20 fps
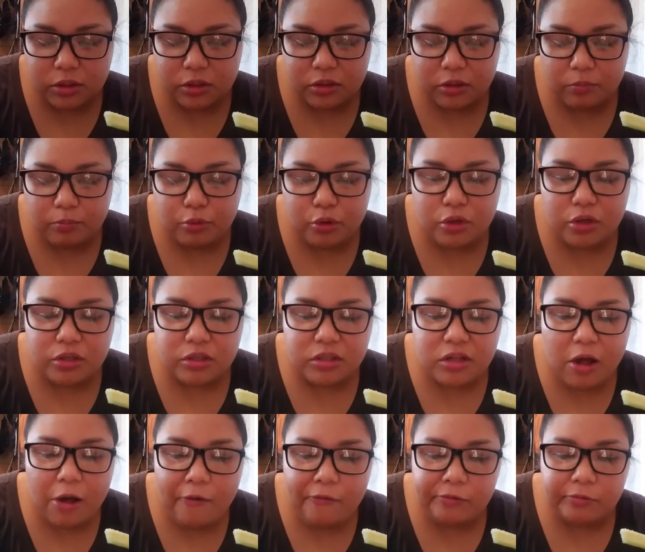computer
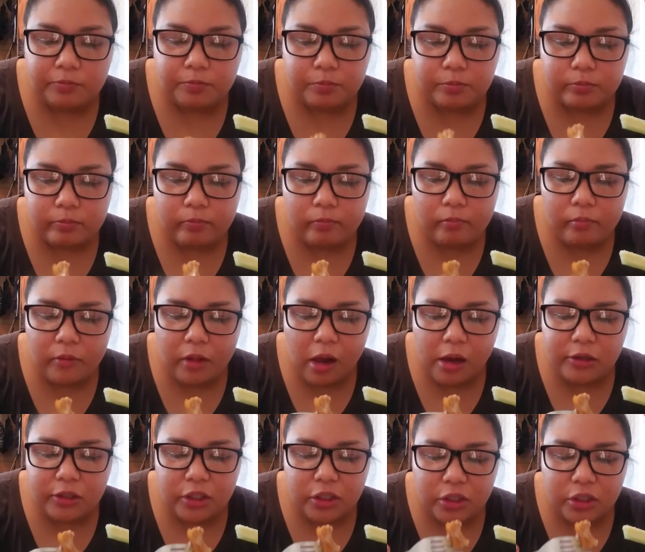stuff, you